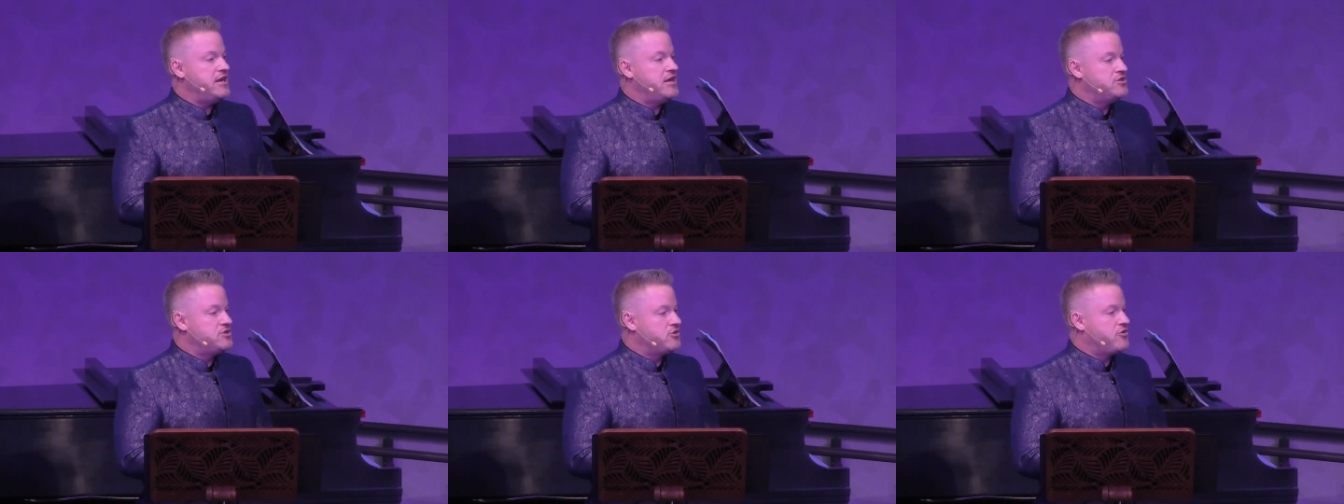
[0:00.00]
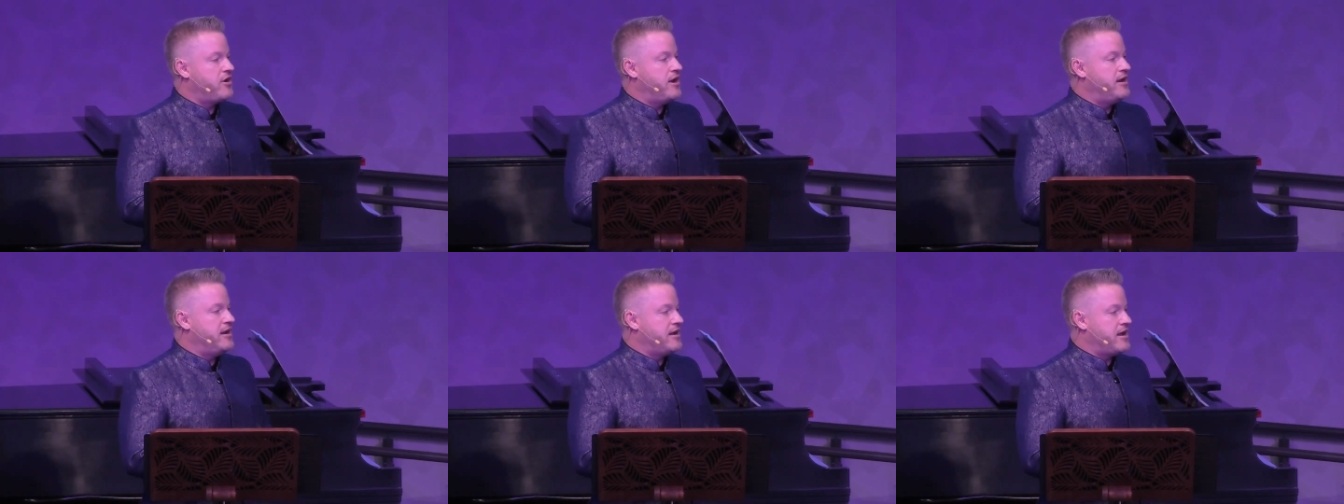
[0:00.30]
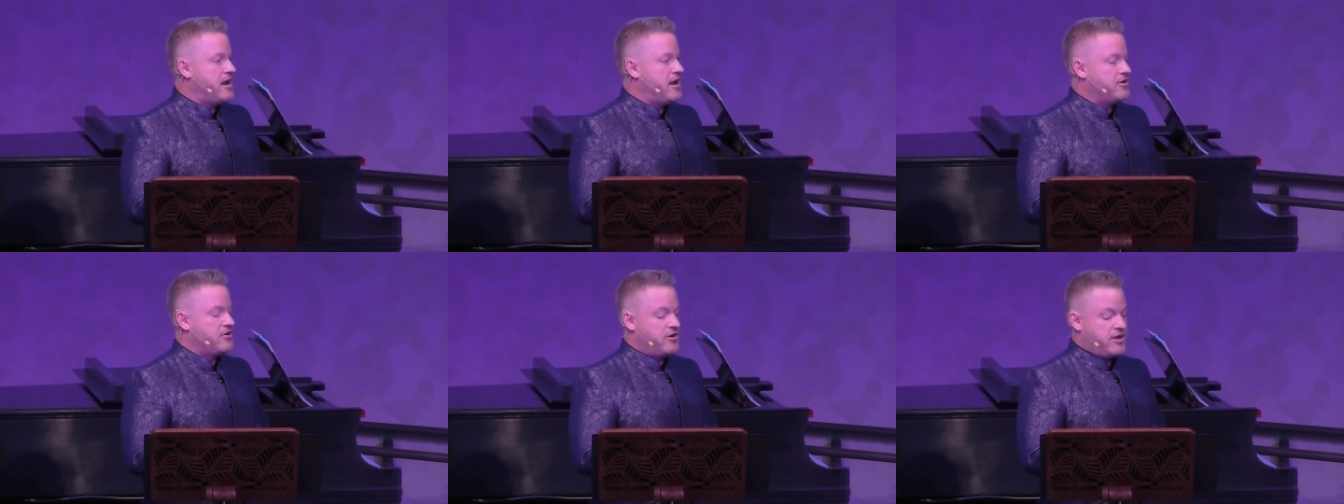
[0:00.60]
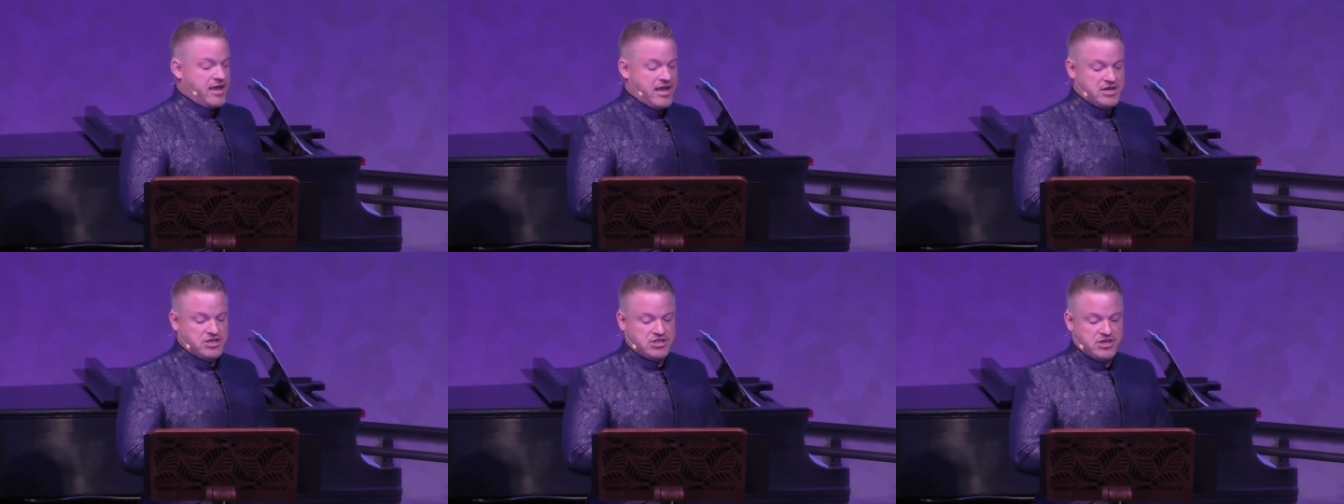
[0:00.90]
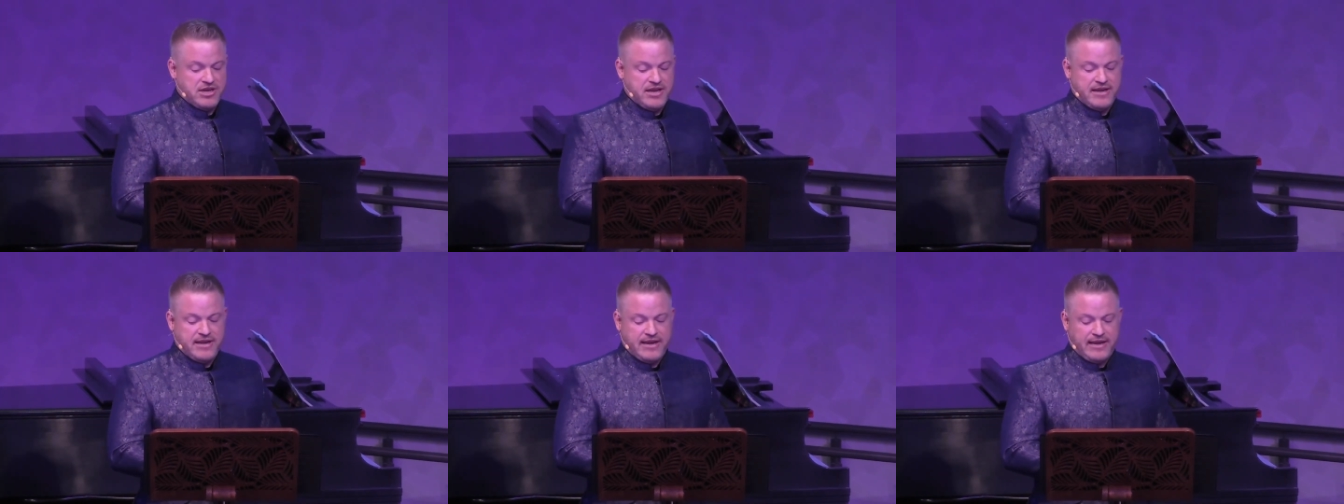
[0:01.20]
integrated
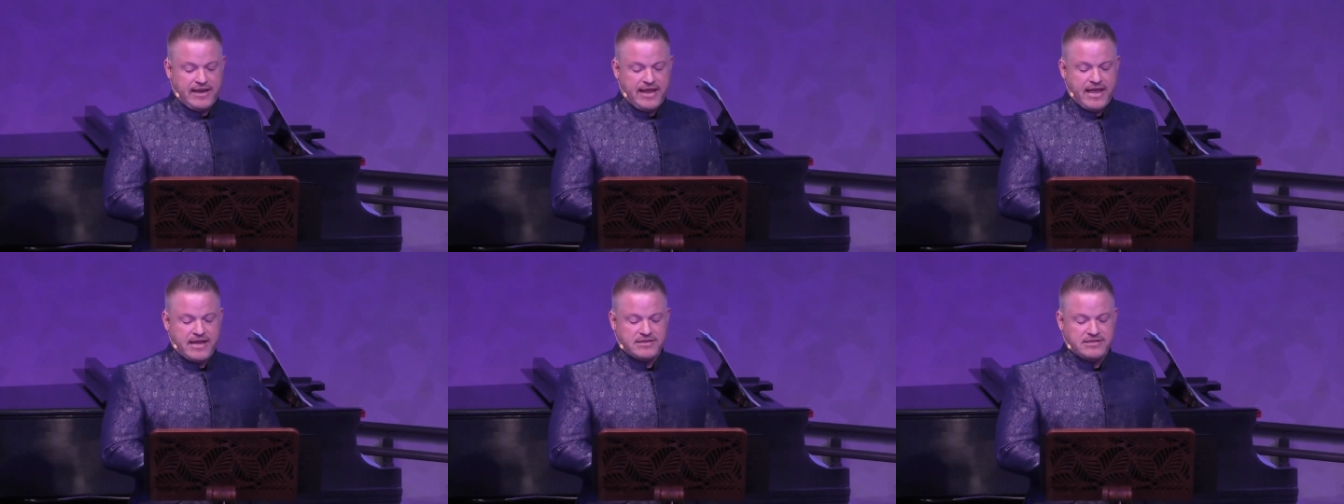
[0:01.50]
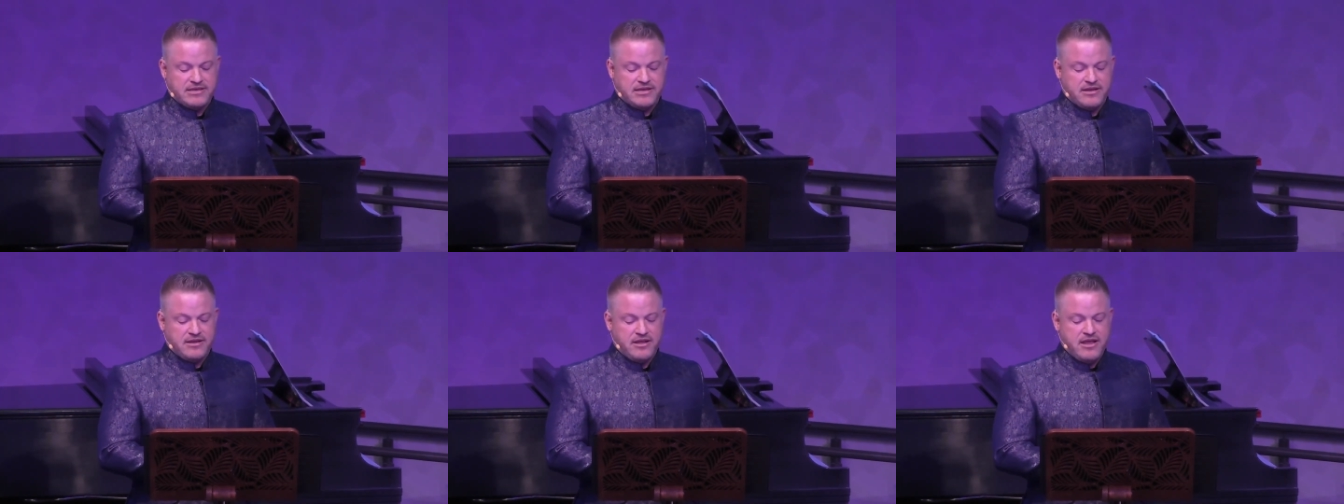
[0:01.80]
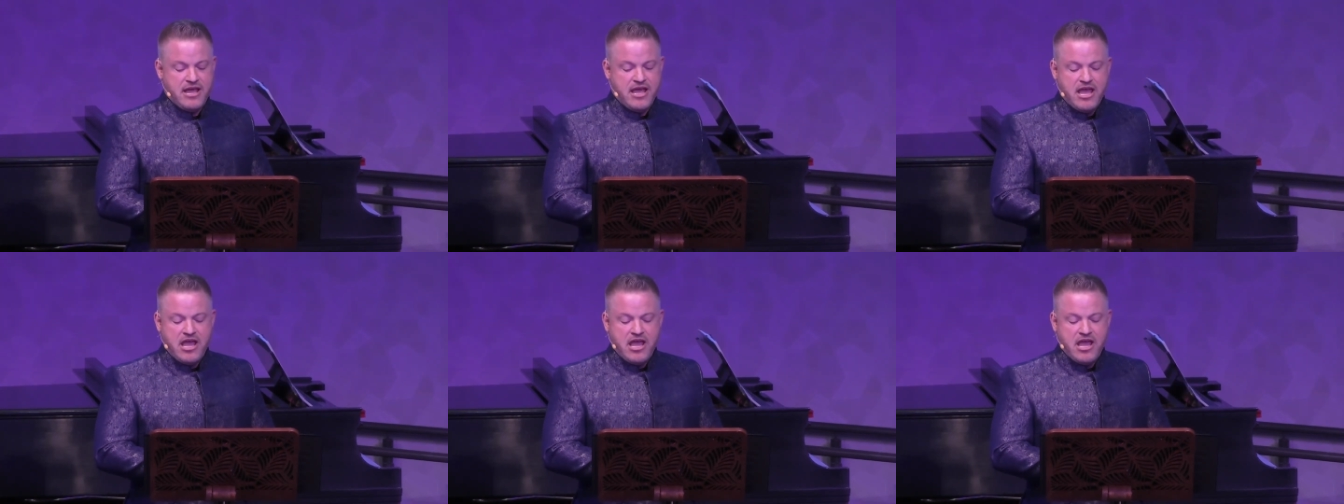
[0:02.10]
congregation in Atlanta.